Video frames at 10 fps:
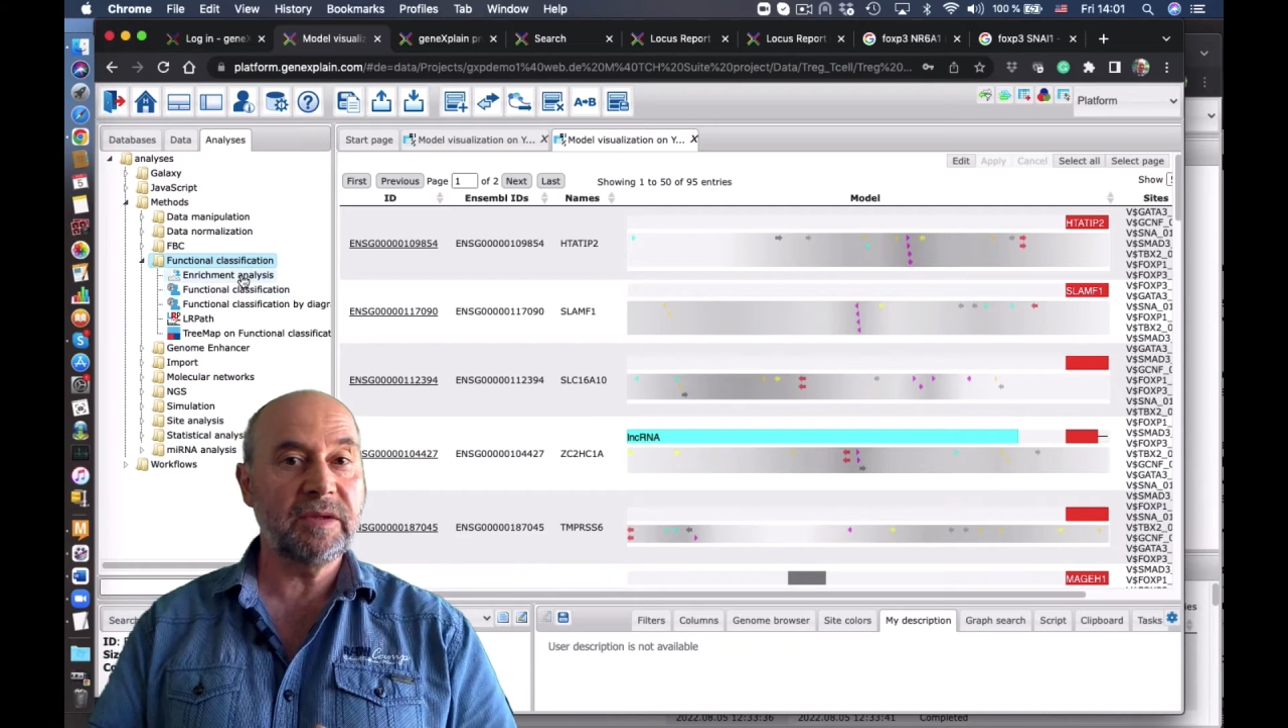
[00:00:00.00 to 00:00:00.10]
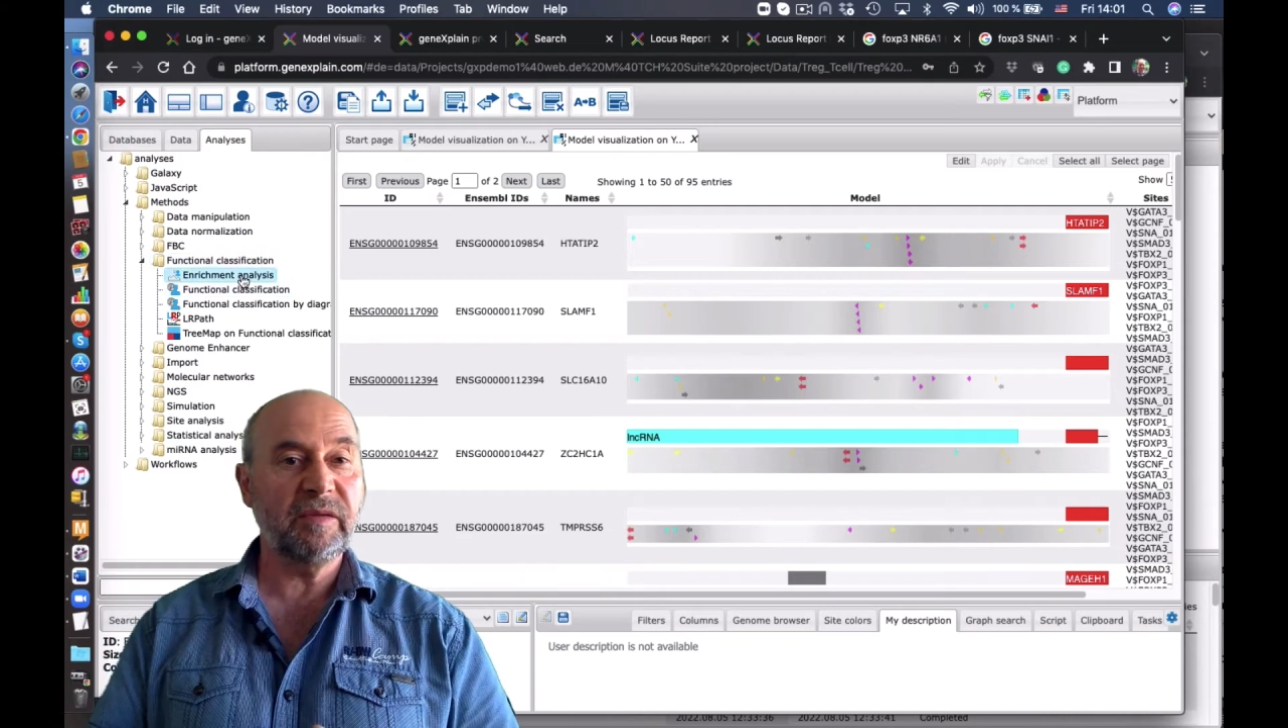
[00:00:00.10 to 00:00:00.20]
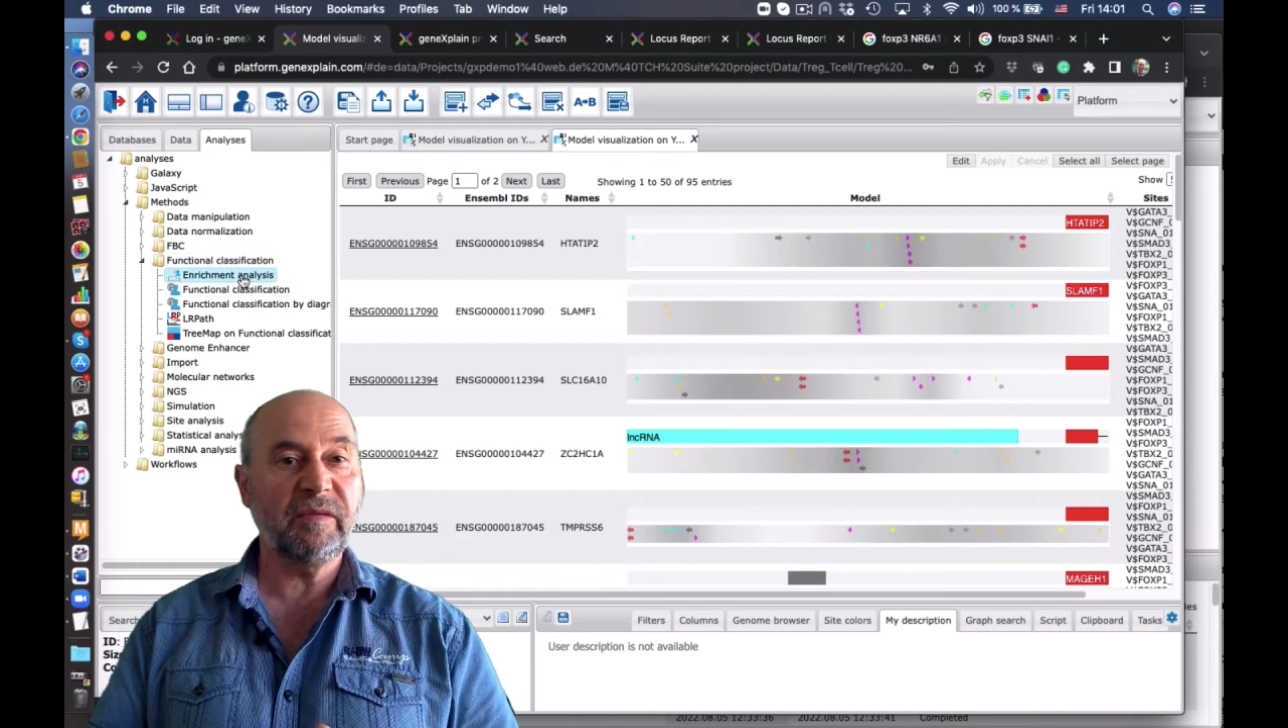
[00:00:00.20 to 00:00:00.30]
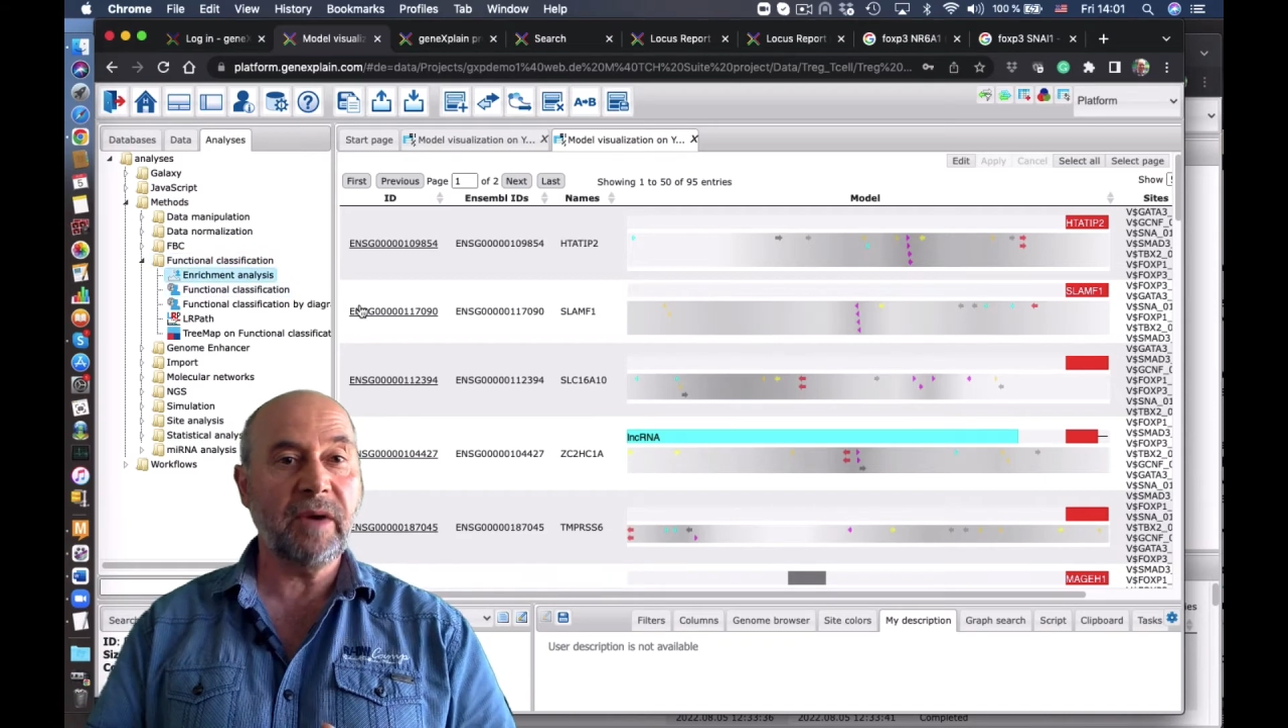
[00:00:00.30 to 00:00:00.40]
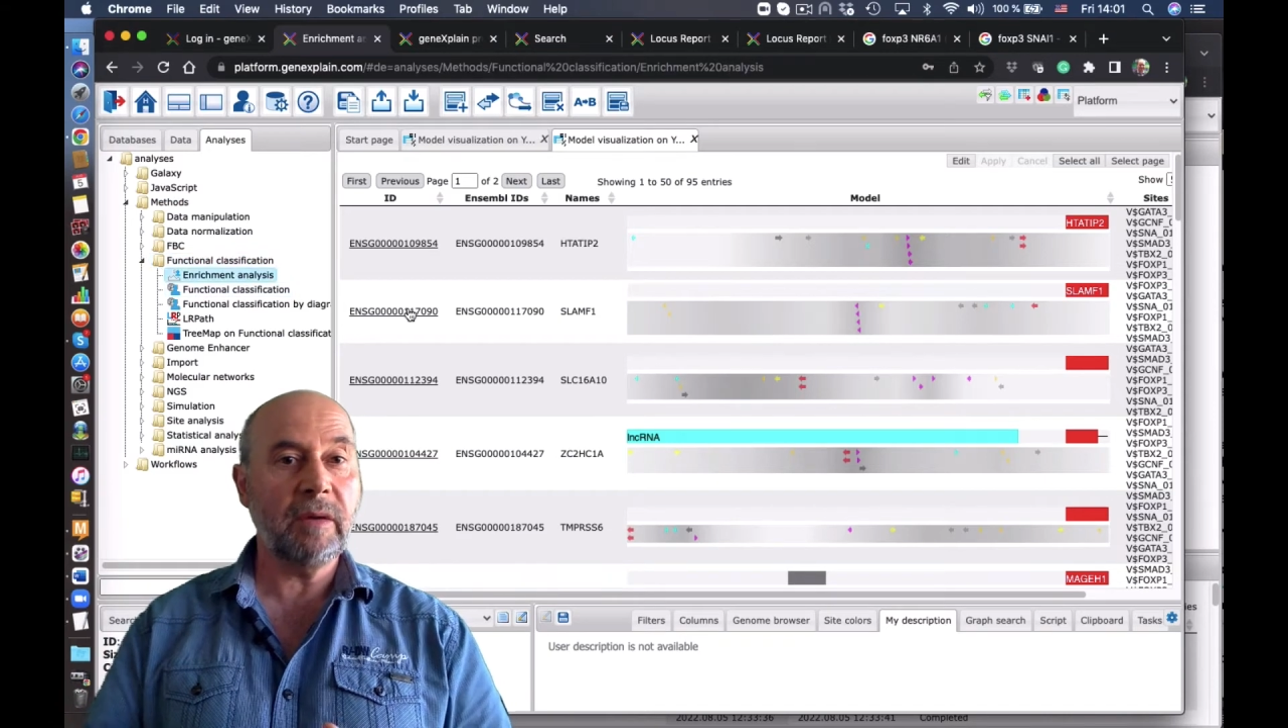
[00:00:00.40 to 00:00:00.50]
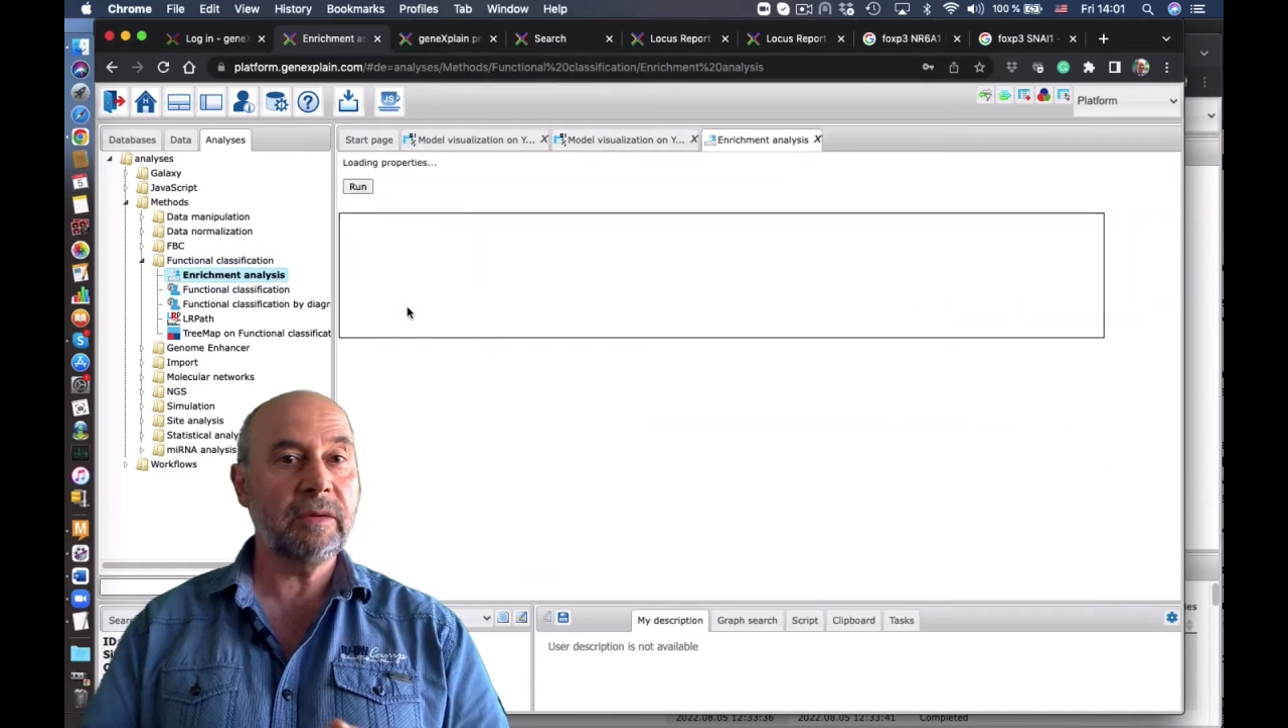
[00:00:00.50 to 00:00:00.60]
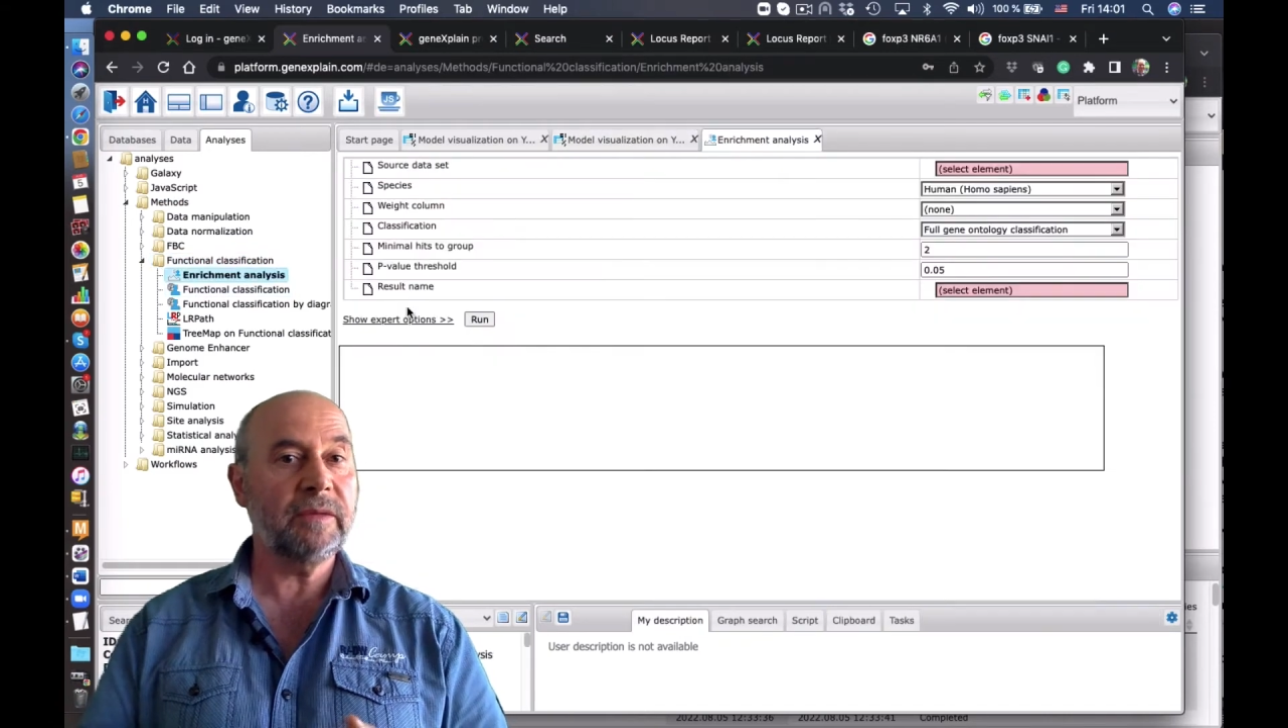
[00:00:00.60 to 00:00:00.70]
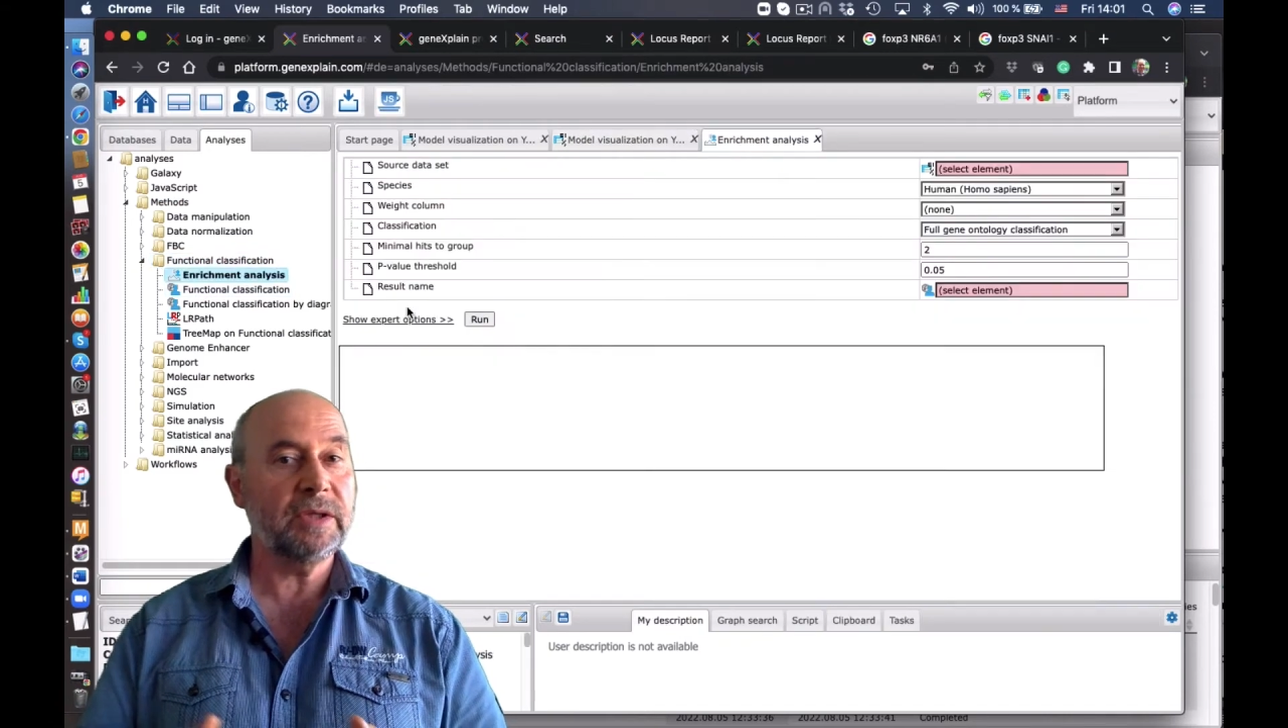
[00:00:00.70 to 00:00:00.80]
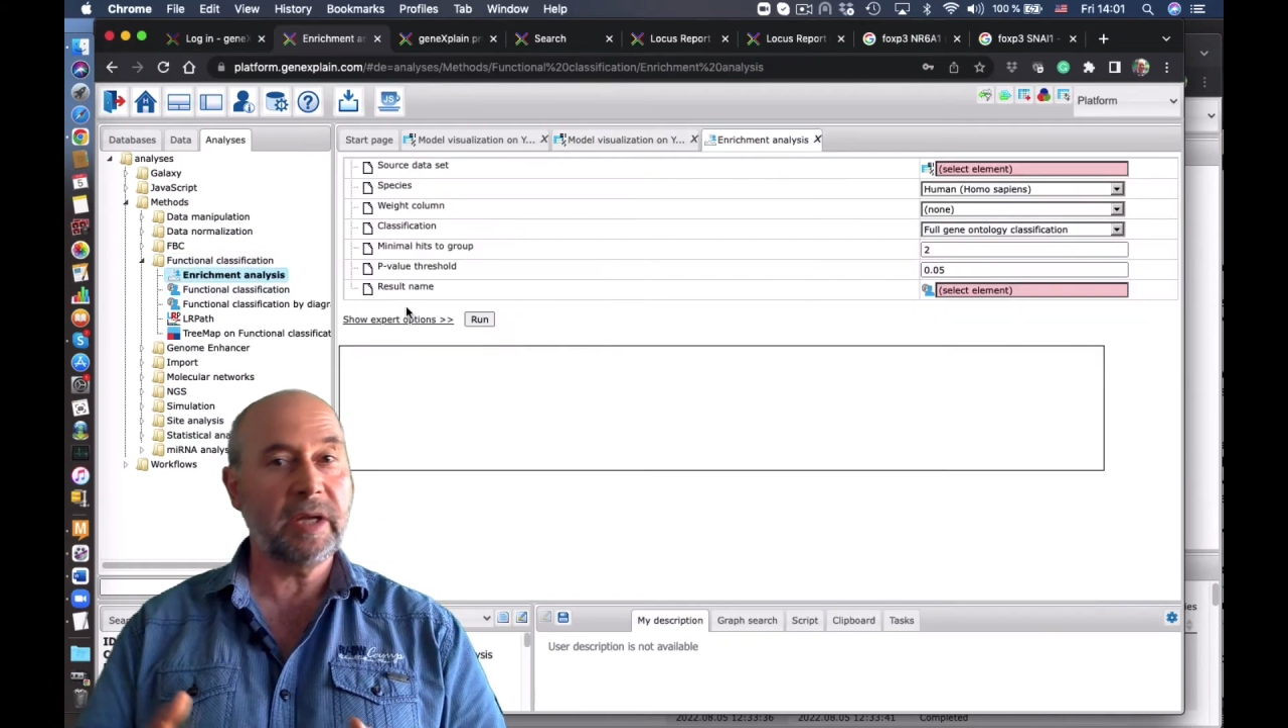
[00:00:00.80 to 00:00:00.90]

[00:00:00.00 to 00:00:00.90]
which we found which